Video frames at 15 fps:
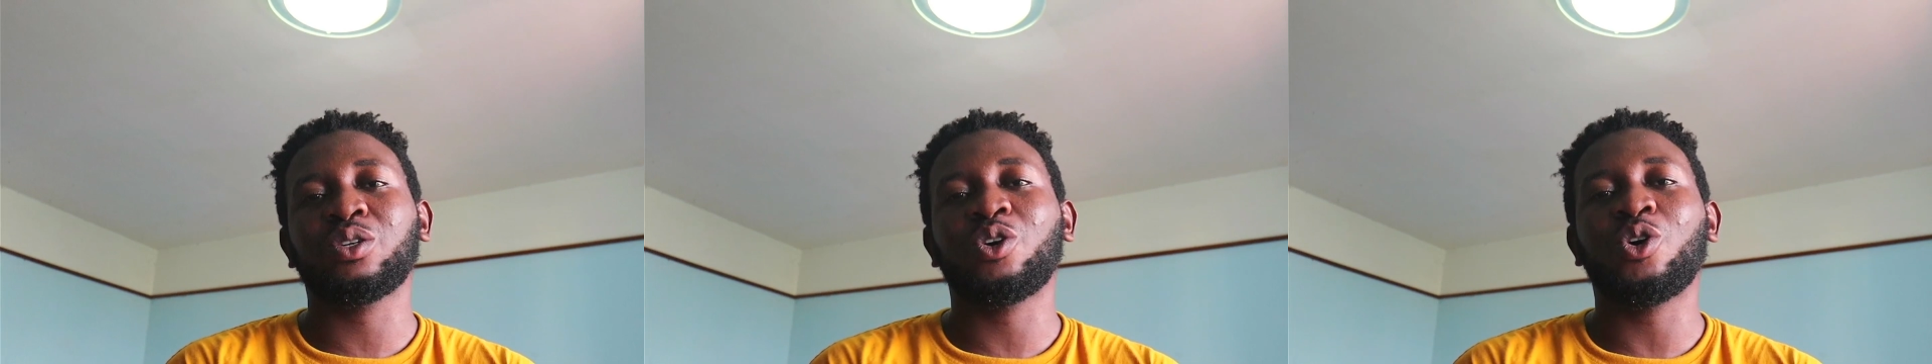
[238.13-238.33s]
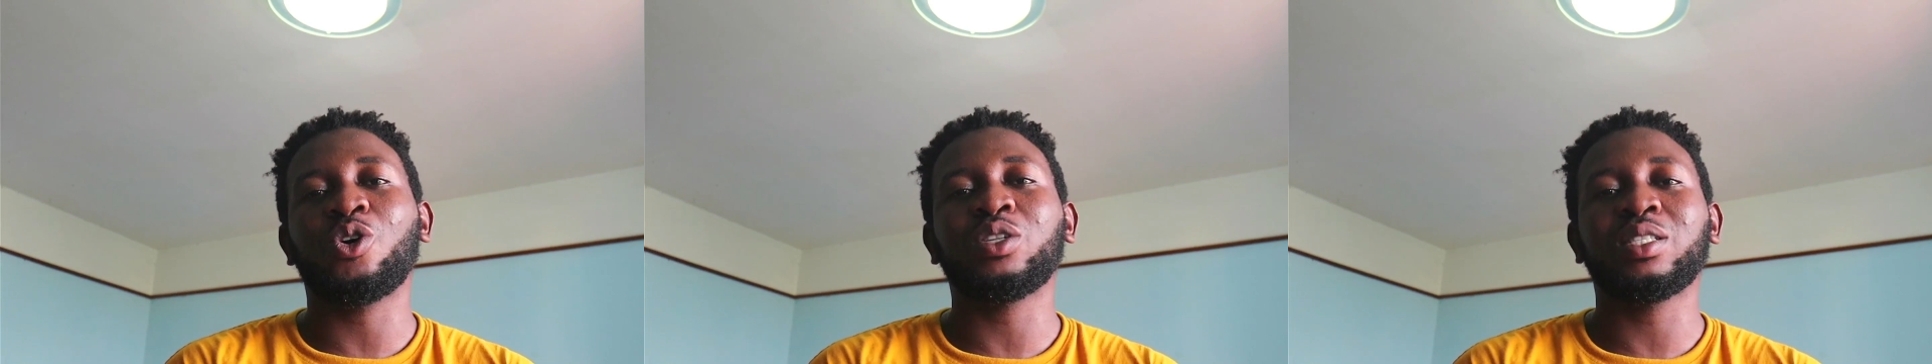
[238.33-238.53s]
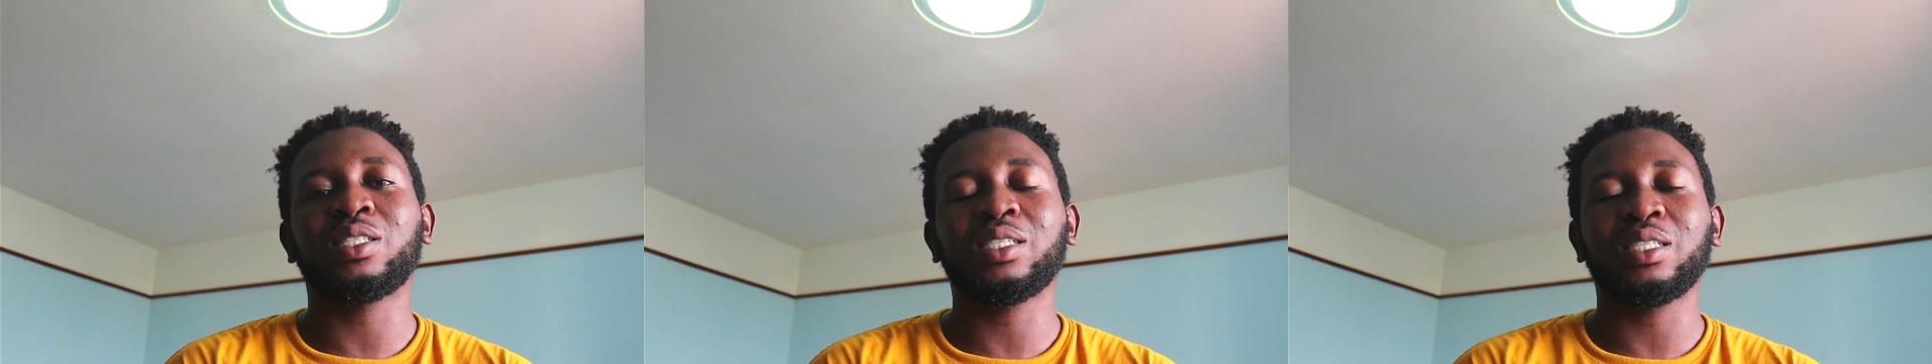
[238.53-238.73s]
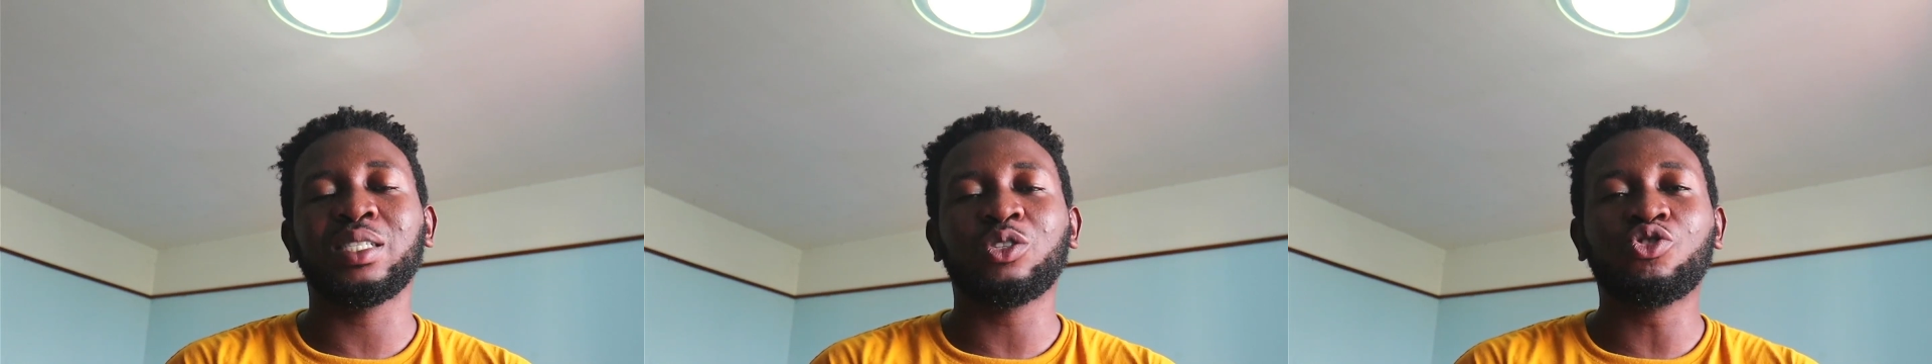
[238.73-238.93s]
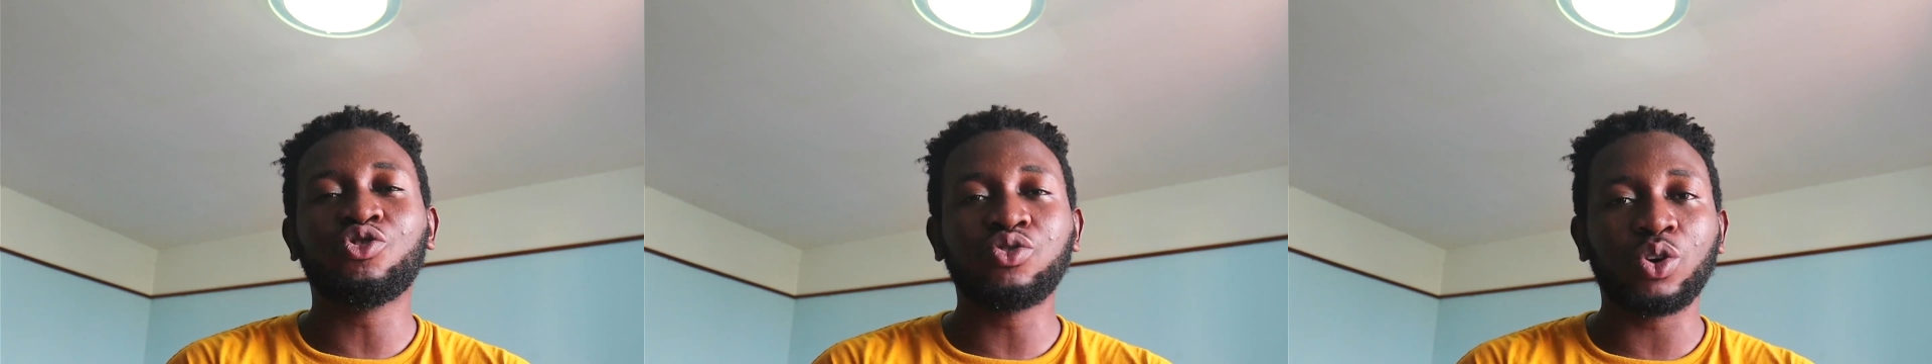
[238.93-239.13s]
on the
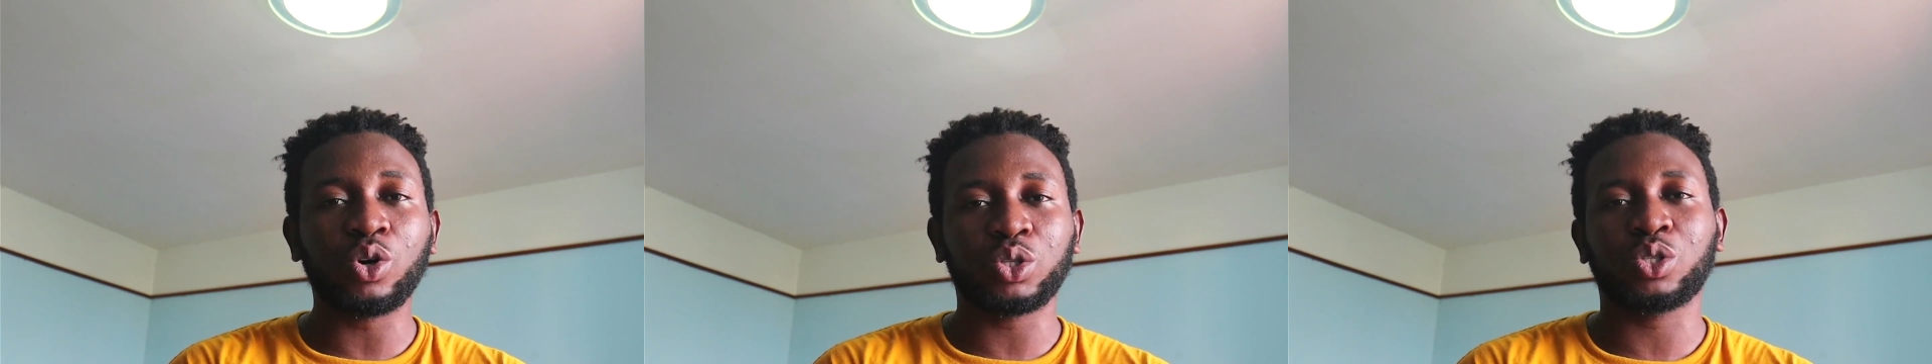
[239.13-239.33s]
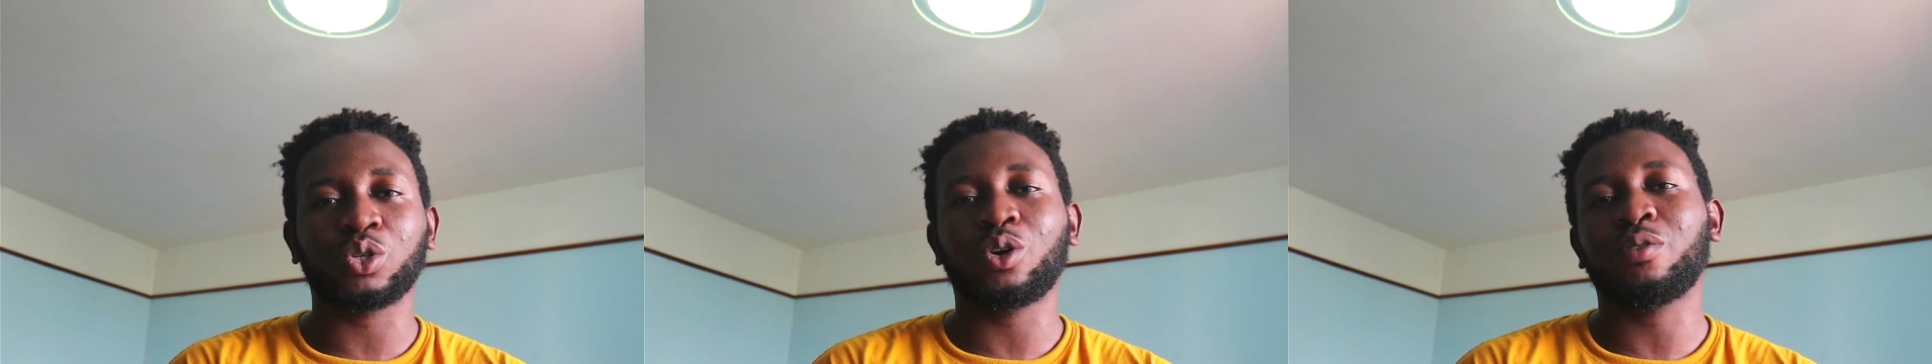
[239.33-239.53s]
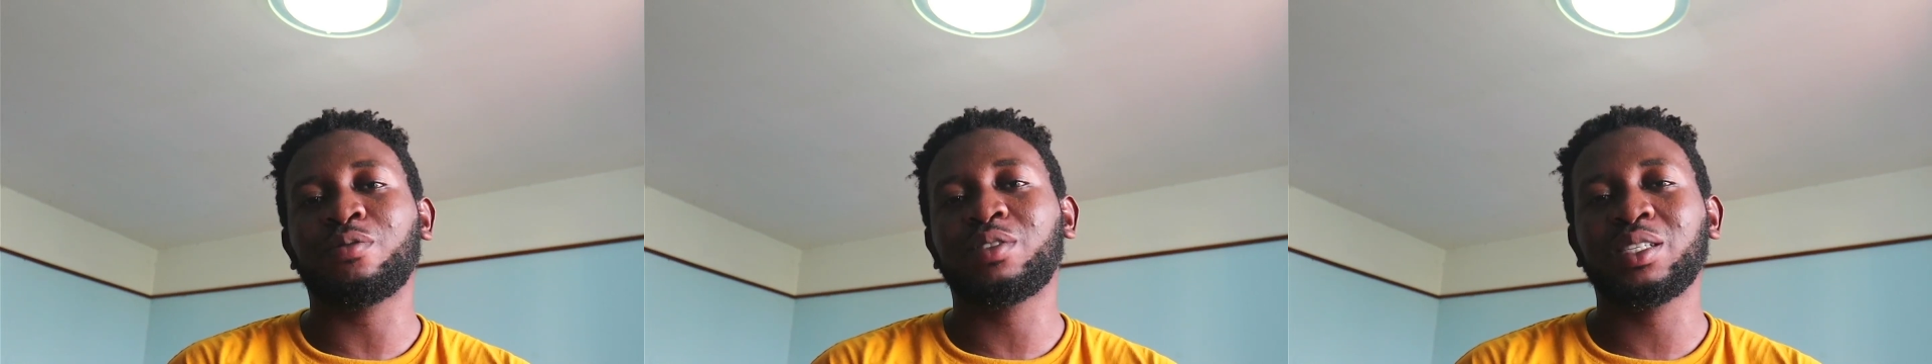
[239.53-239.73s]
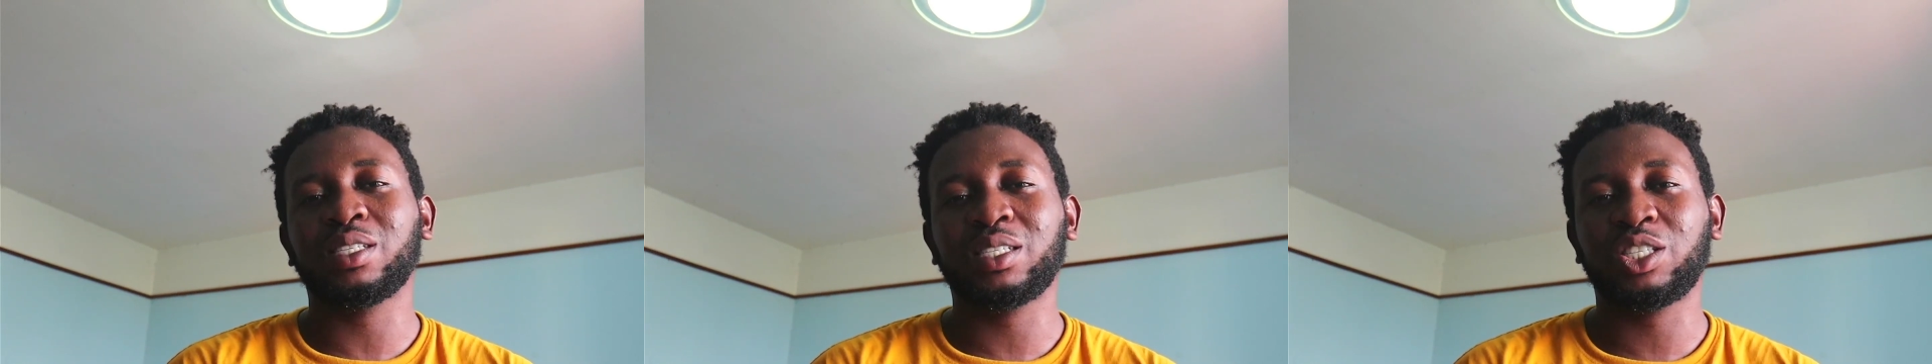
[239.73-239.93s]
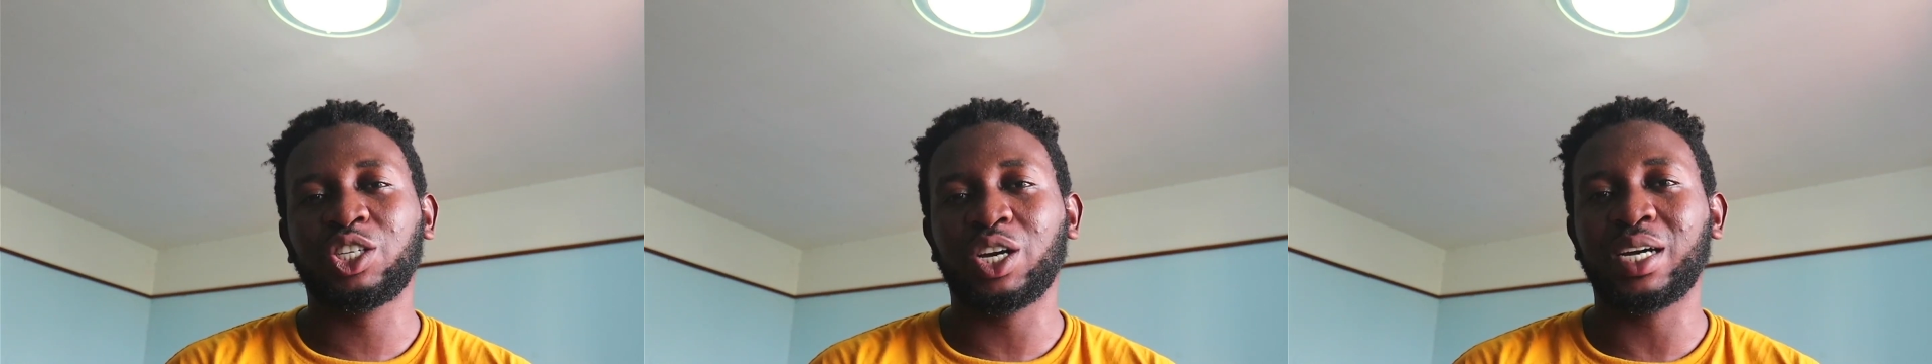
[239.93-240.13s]
growth of
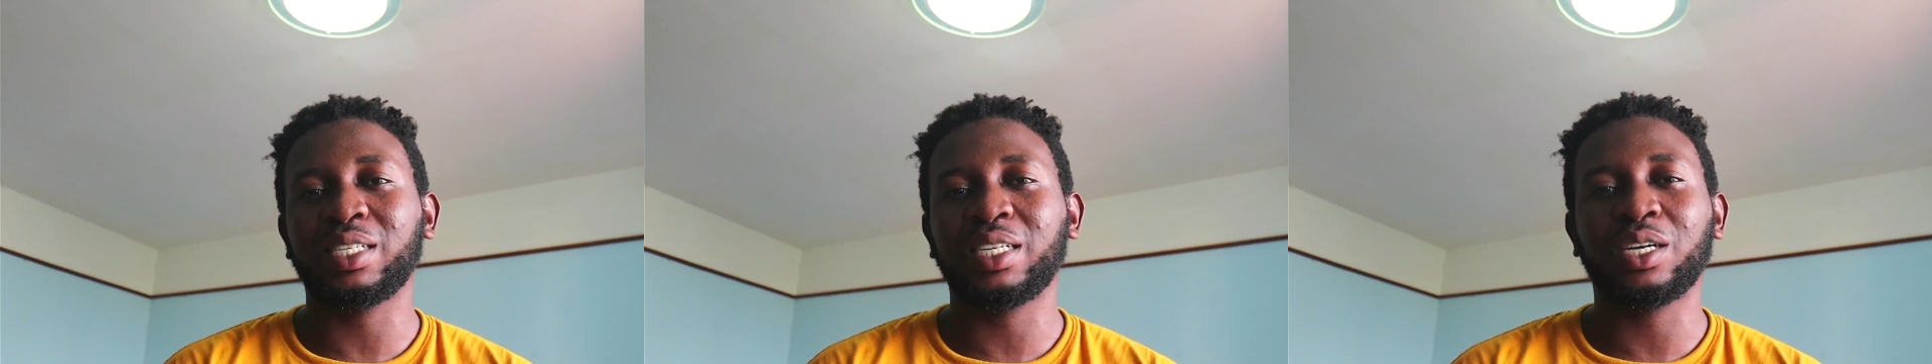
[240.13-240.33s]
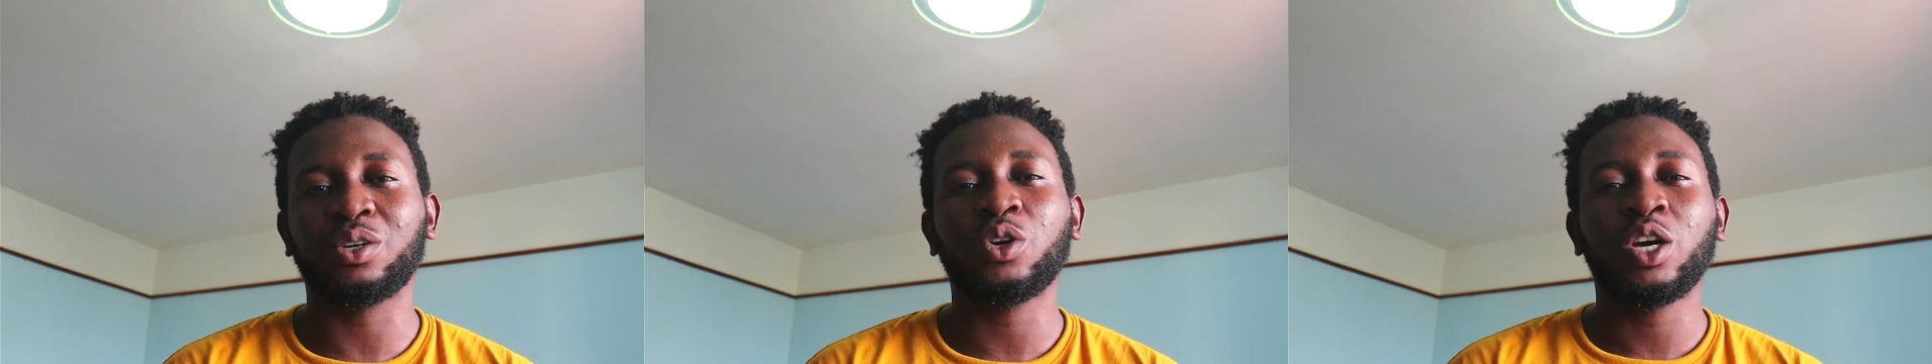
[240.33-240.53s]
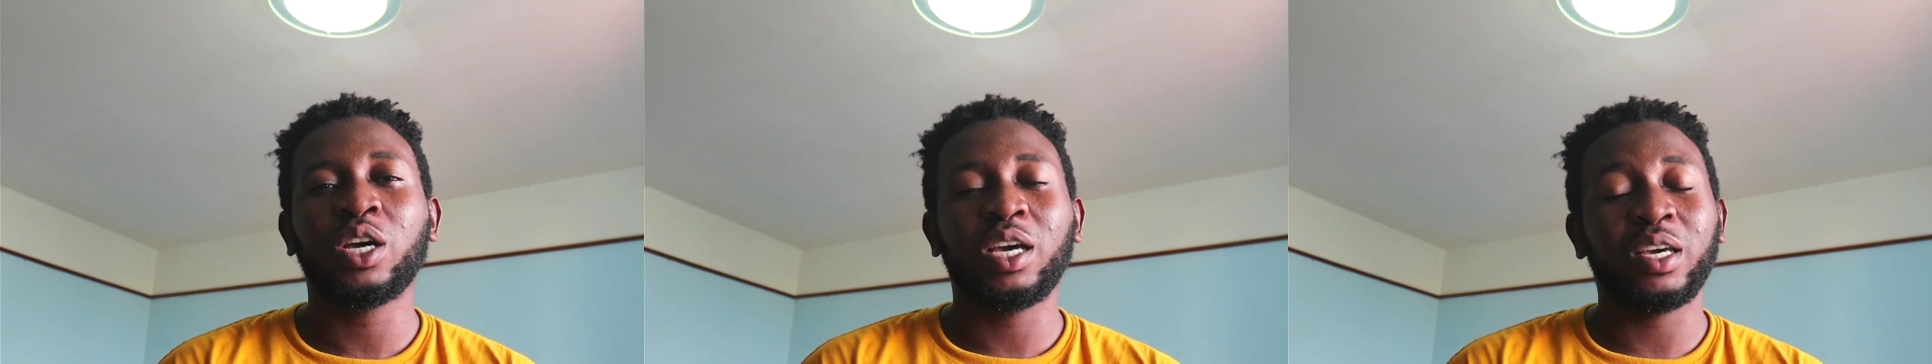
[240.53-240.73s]
this channel